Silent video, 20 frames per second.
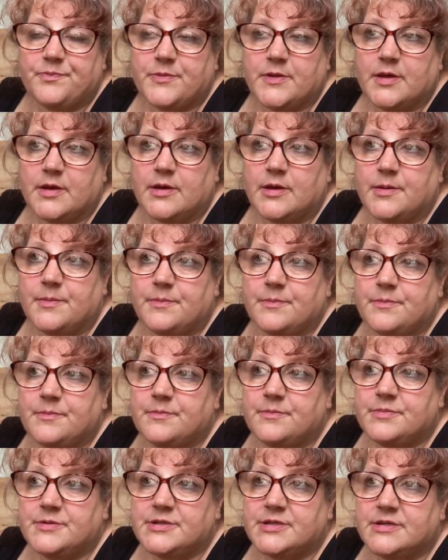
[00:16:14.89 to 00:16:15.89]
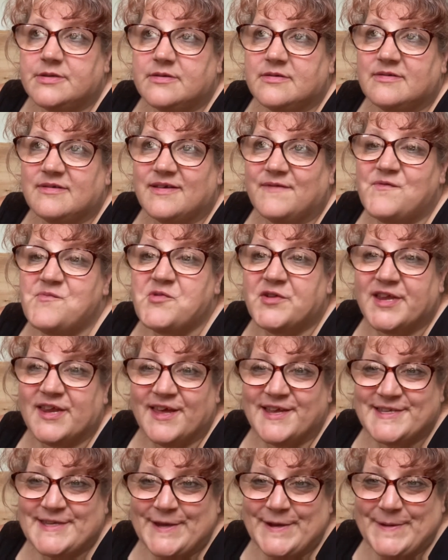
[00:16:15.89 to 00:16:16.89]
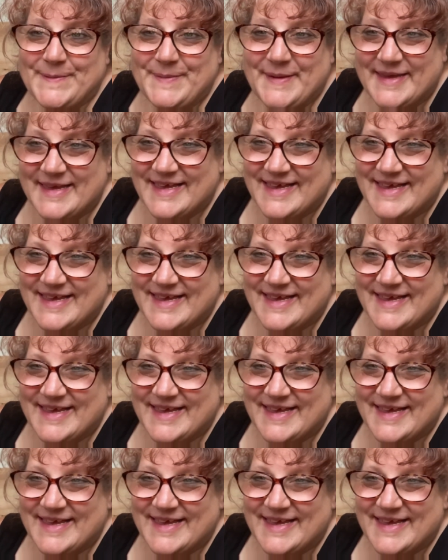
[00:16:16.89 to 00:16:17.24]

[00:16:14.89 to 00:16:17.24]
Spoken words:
Everybody likes Hope.